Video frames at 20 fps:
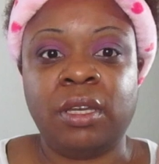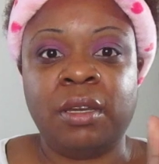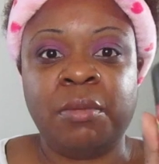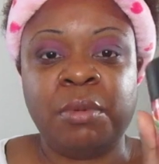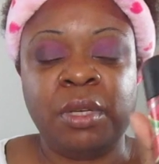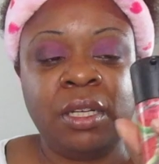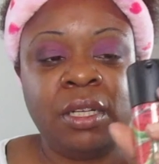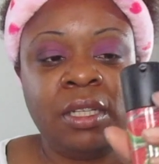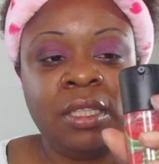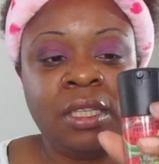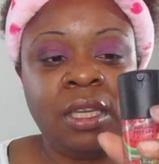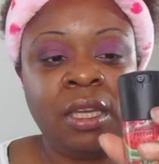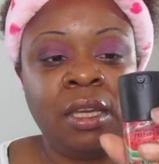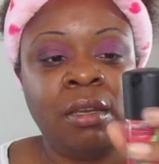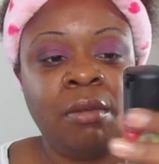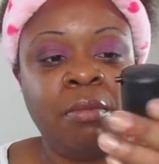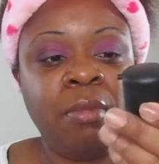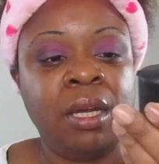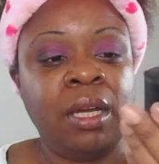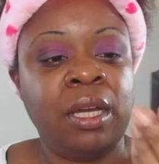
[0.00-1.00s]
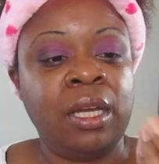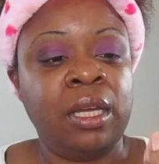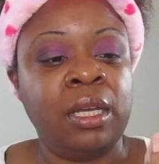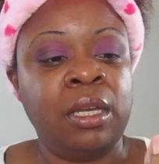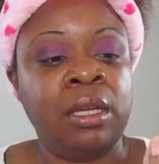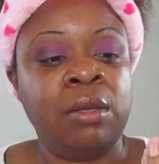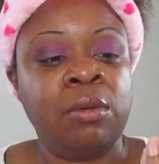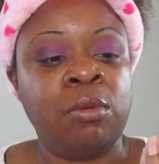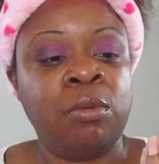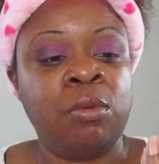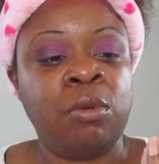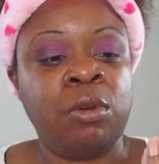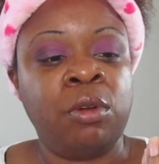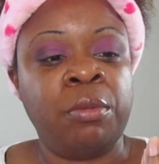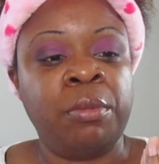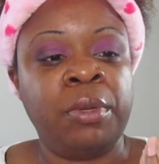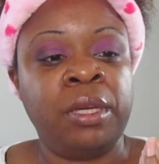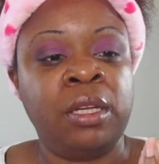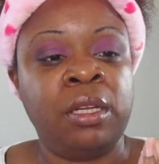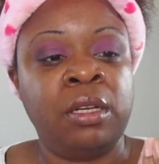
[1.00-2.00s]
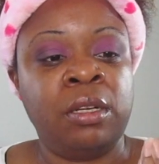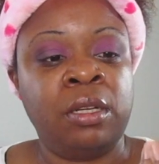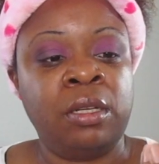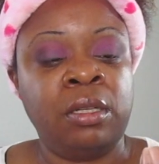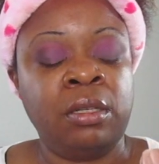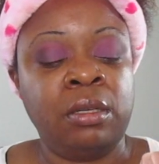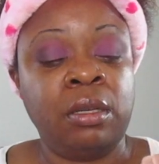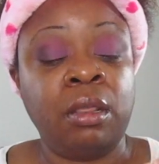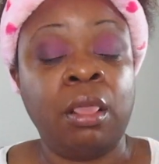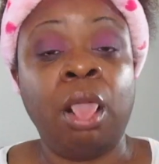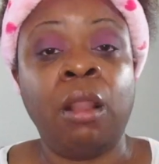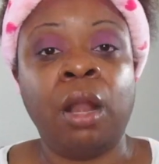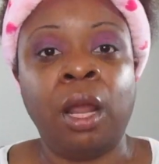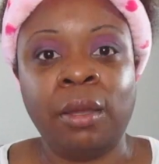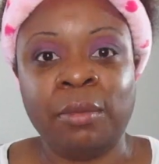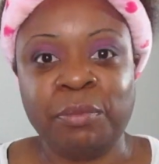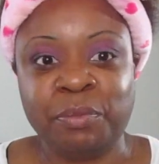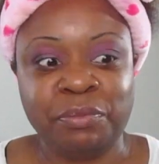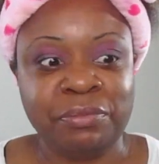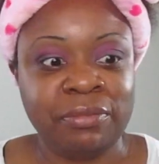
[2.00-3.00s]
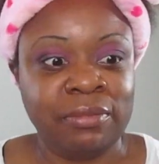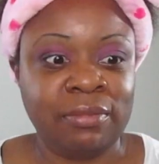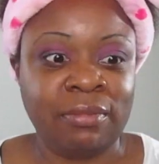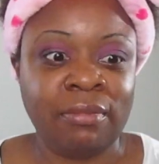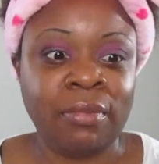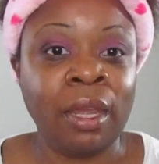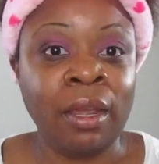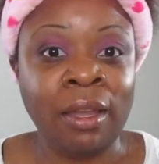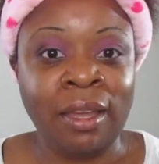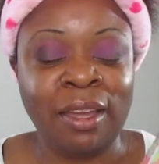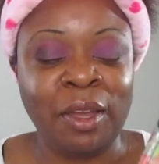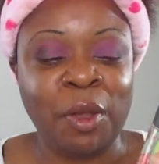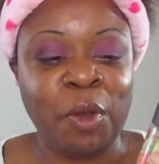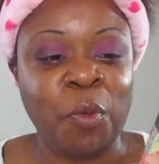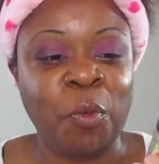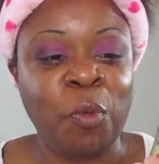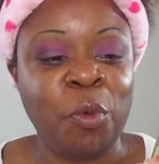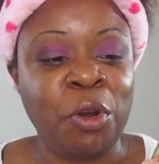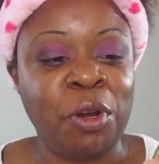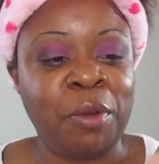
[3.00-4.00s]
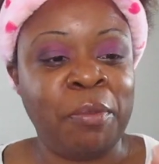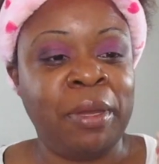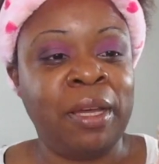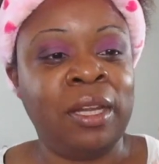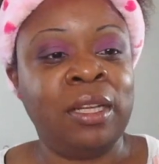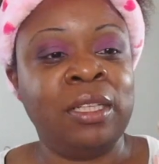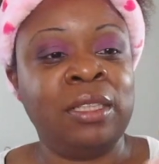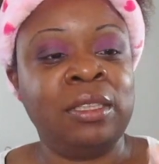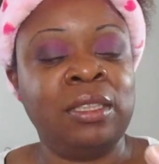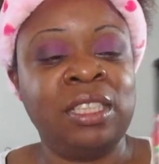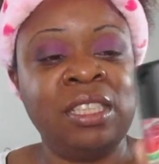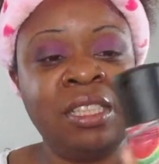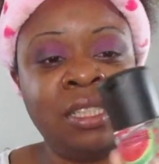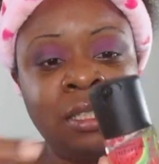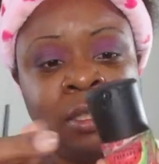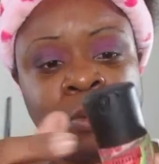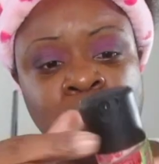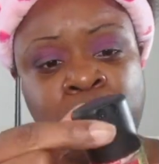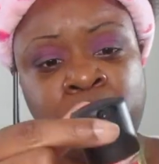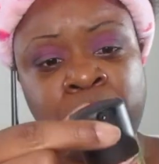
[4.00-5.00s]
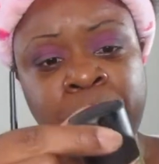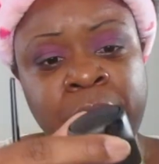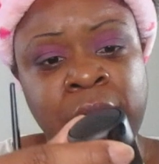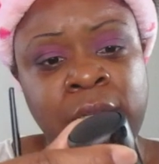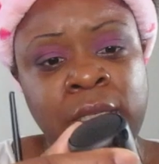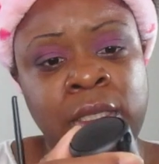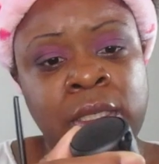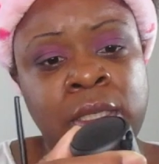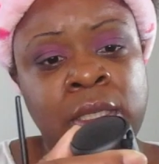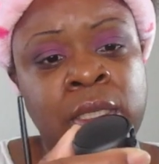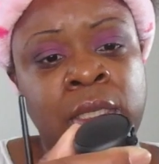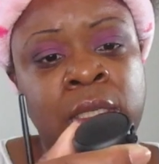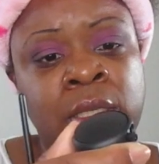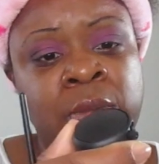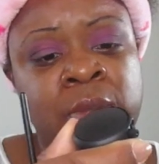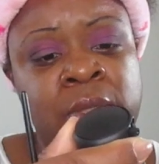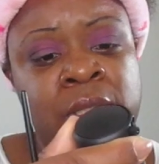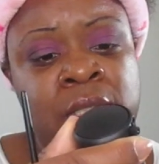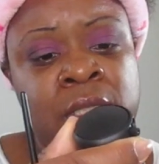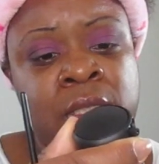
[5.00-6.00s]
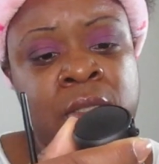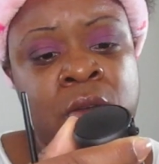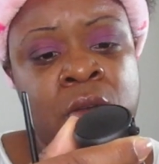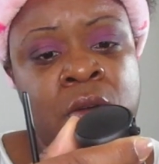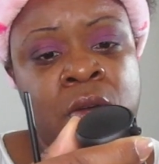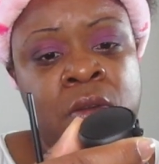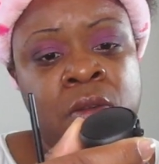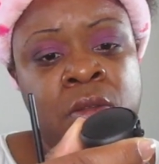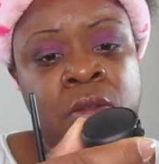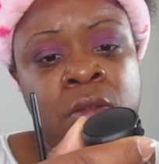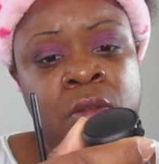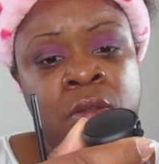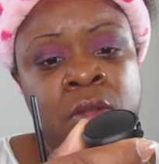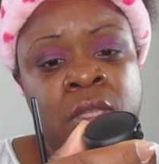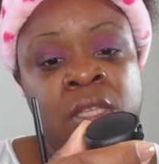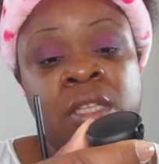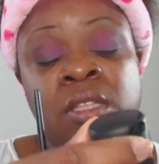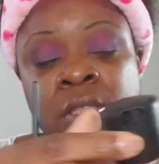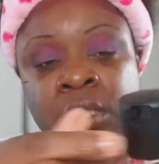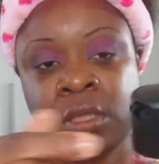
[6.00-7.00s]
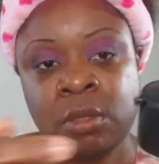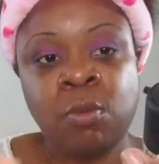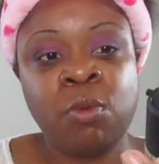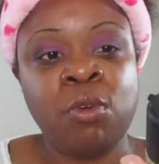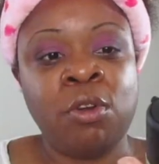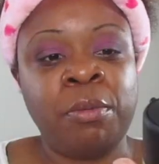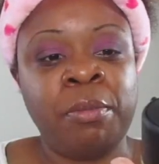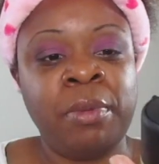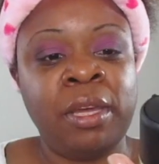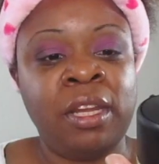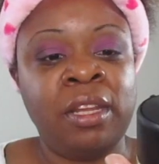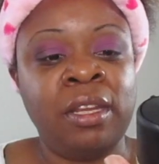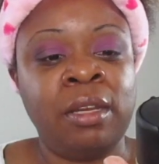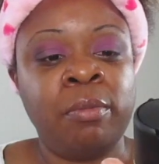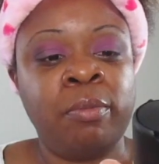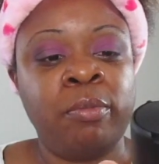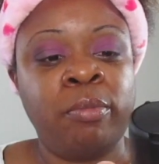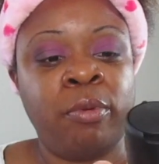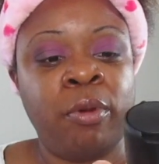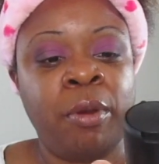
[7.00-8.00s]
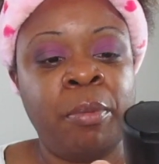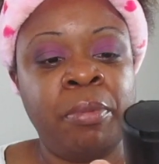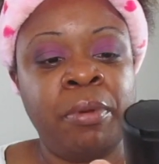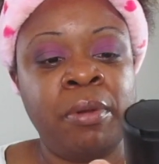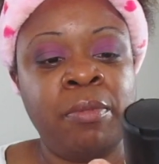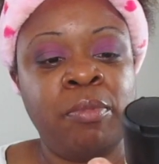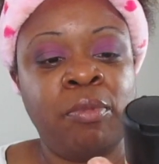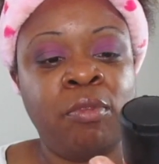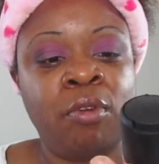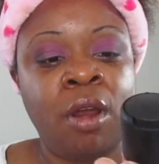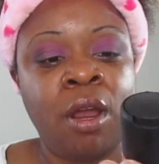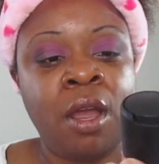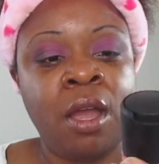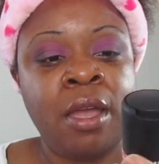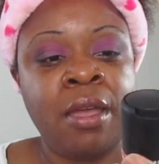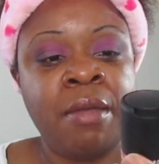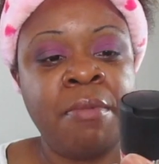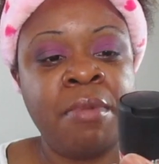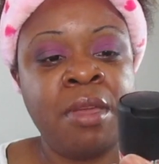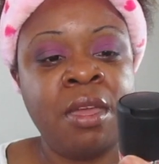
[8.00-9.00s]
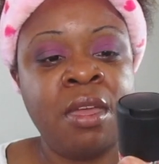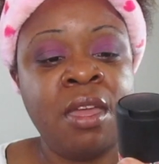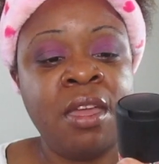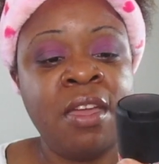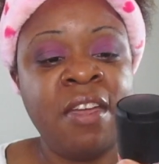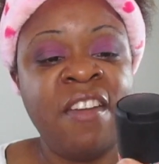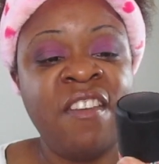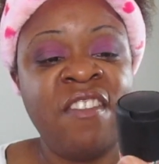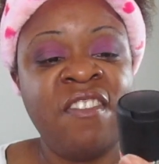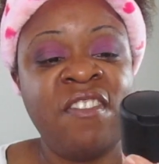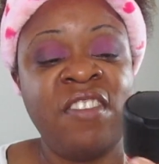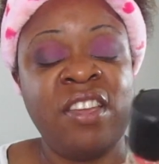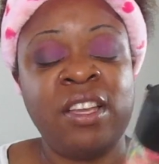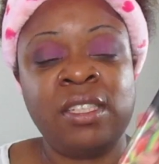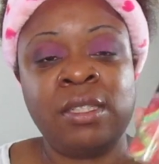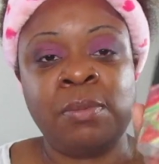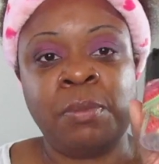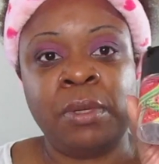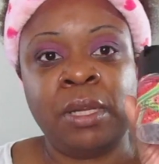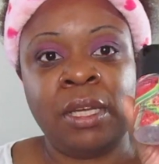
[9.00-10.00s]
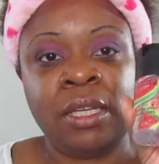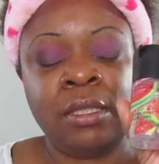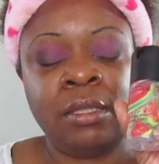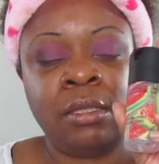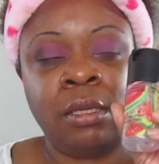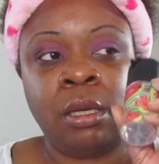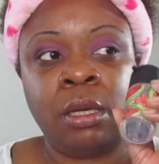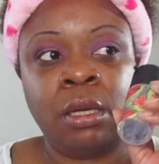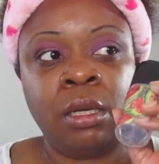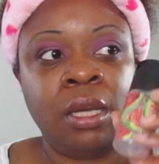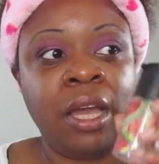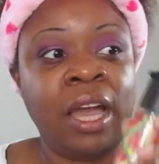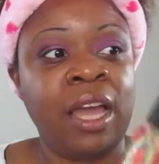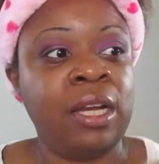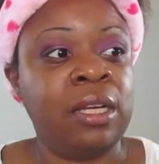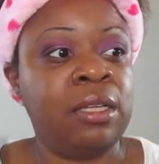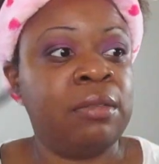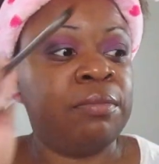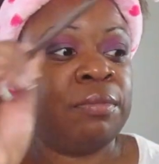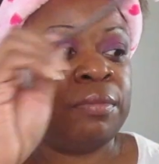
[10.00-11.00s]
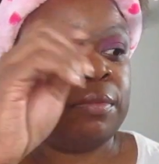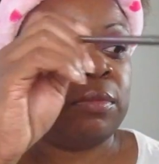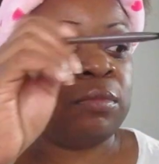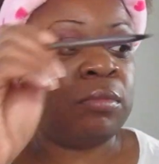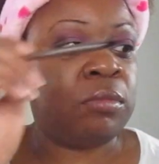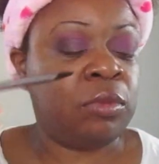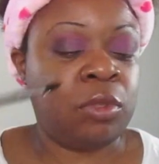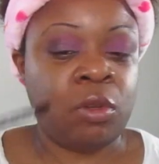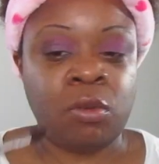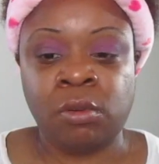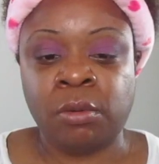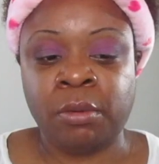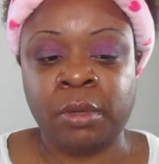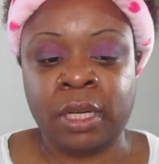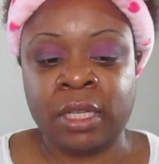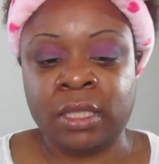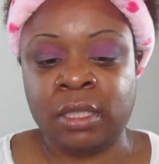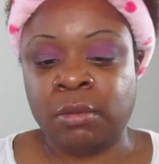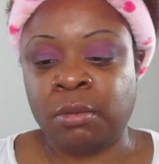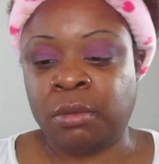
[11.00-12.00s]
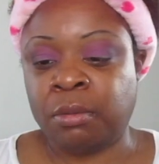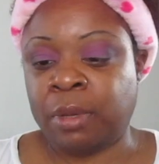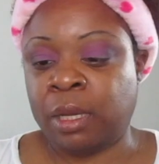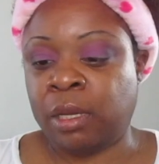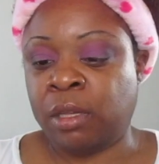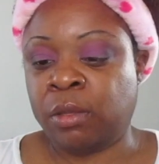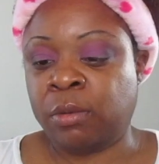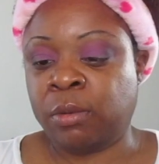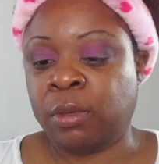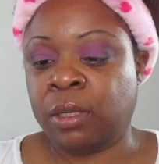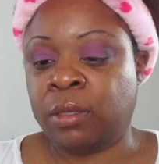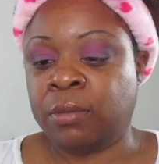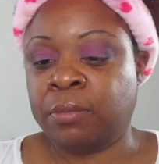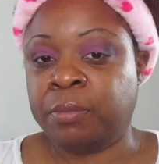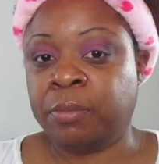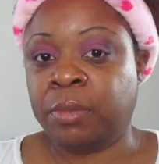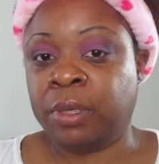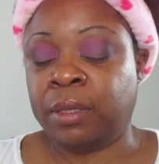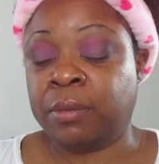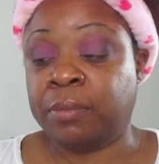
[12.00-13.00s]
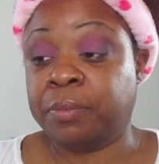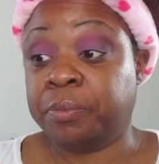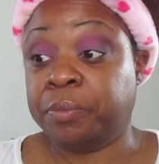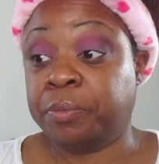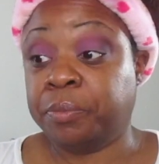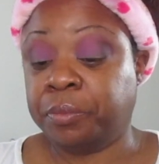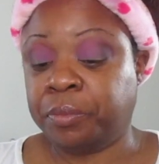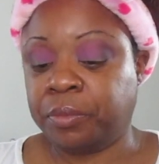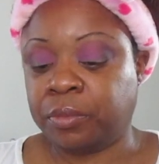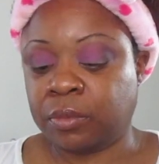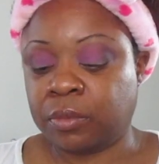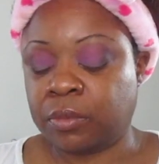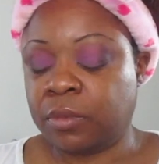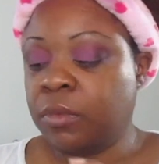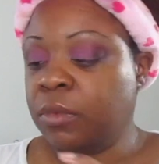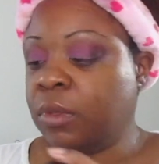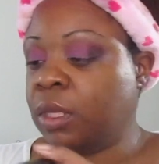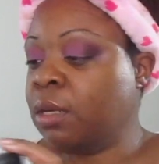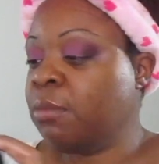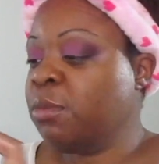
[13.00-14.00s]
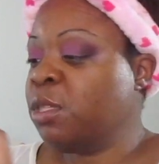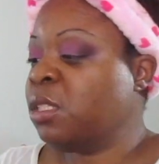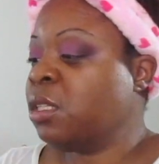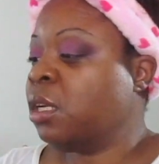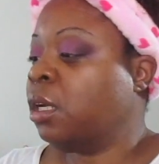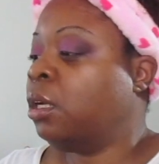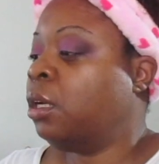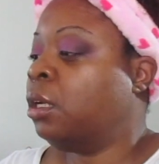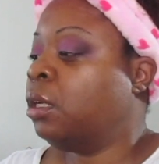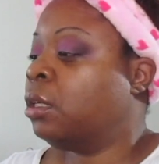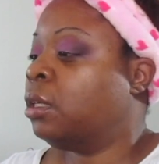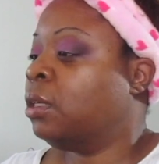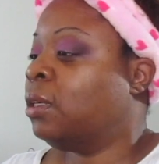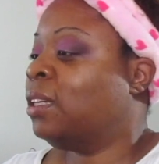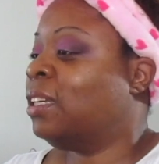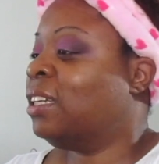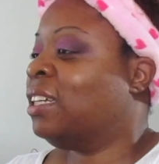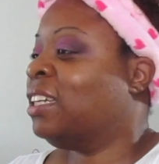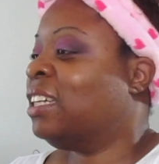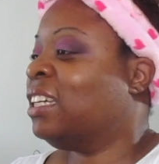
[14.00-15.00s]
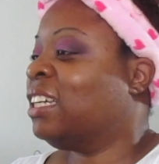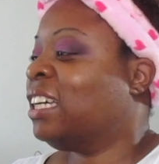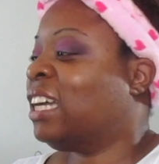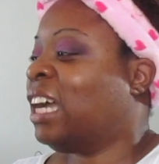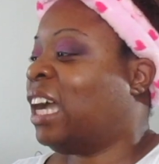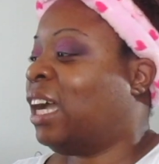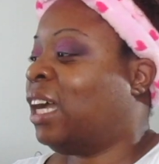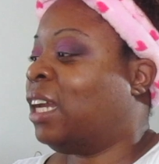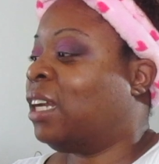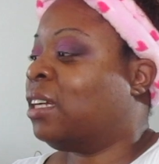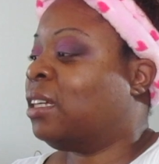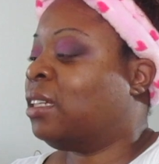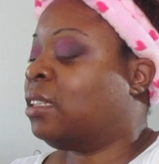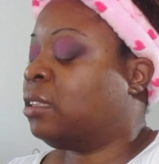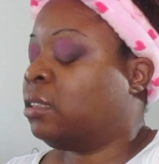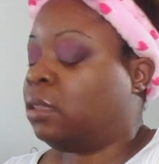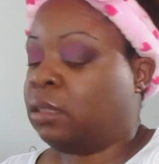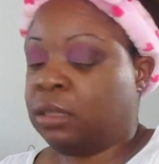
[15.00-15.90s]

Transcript: I'm gonna take my watermelon, uh, watermelon, this is the watermelon? What's this called? This is the watermelon Prep and Prime Fix Plus. I don't know what I did with my other one, but I'm just gonna kinda